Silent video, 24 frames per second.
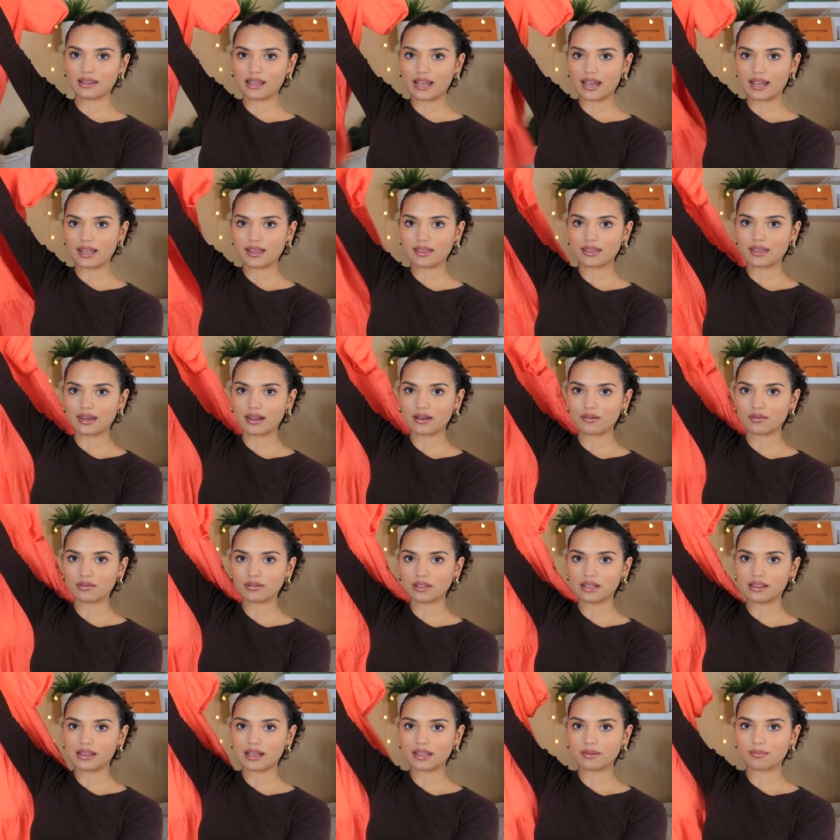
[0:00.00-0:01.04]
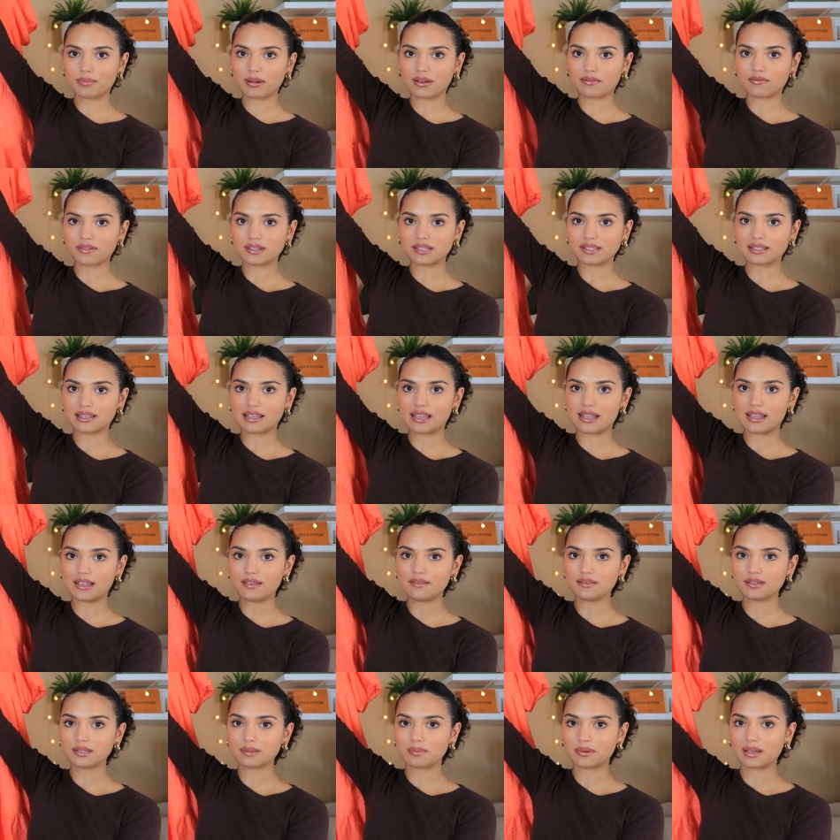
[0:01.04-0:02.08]
length and I really like the puffy
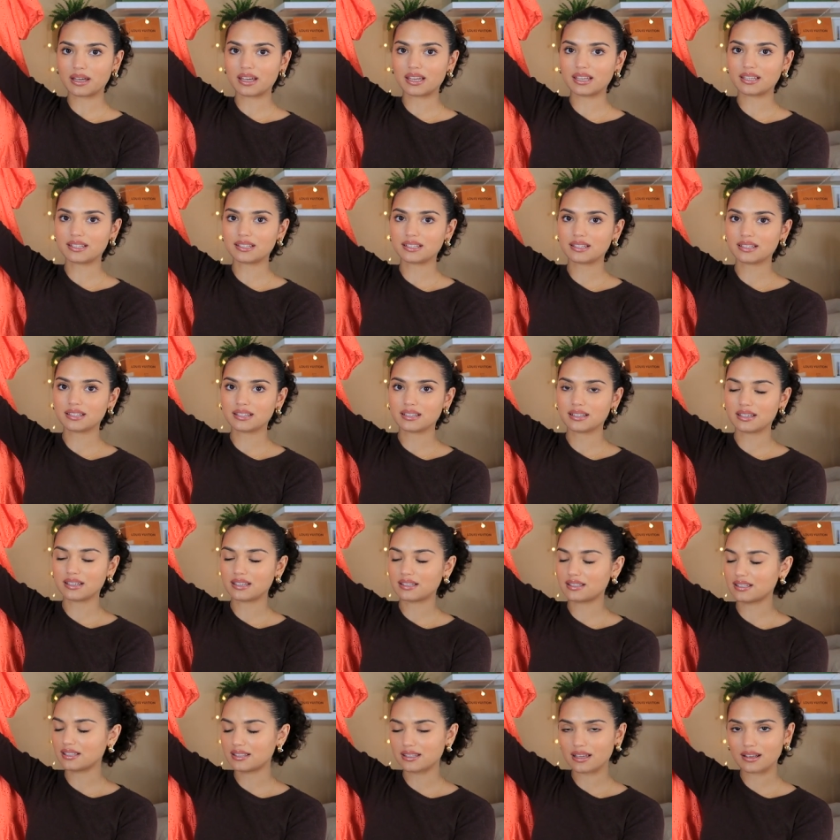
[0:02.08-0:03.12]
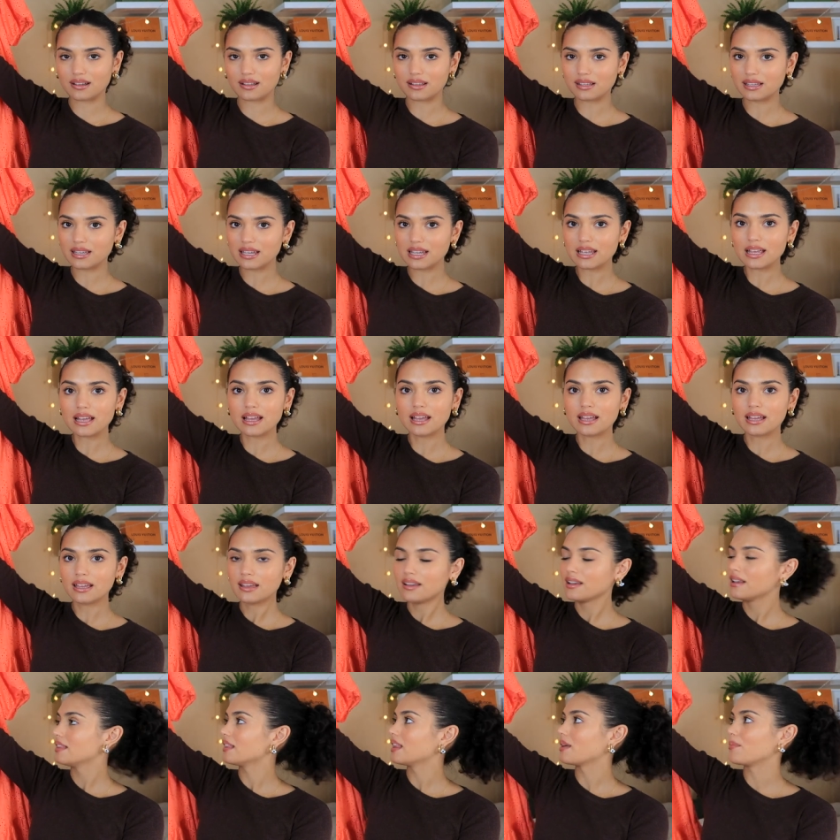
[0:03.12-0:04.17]
sleeves but is this ugly?
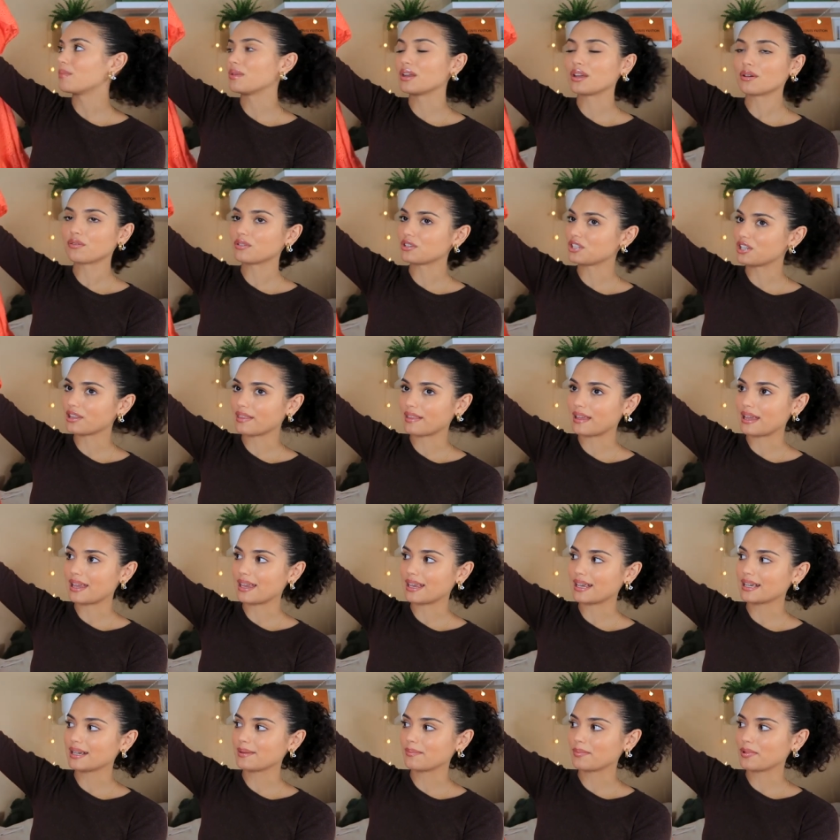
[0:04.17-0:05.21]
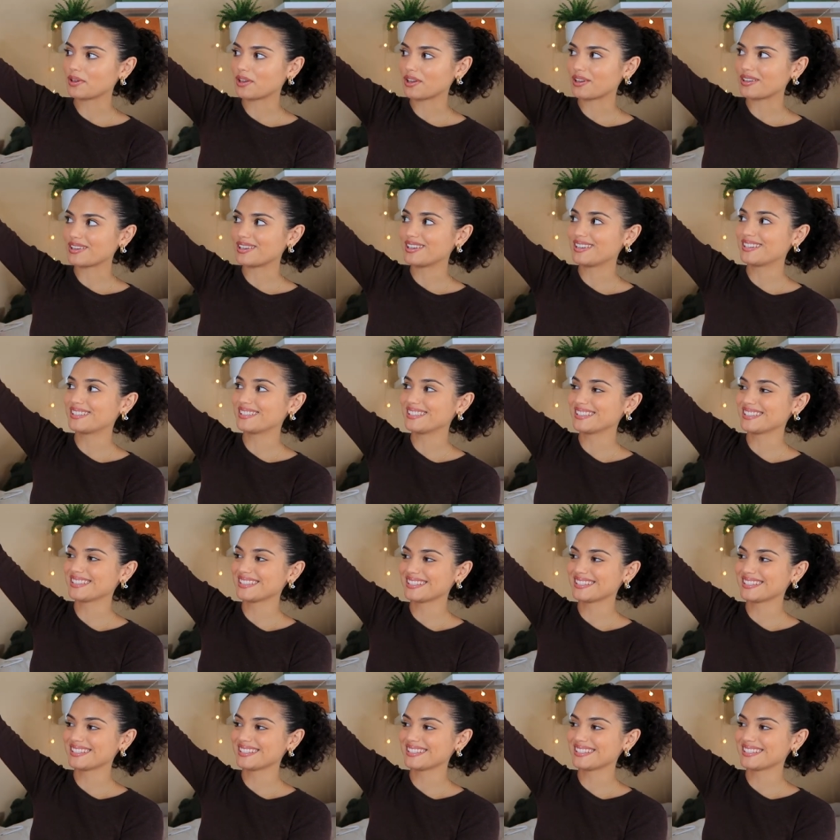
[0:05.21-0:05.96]
Let me know what you think because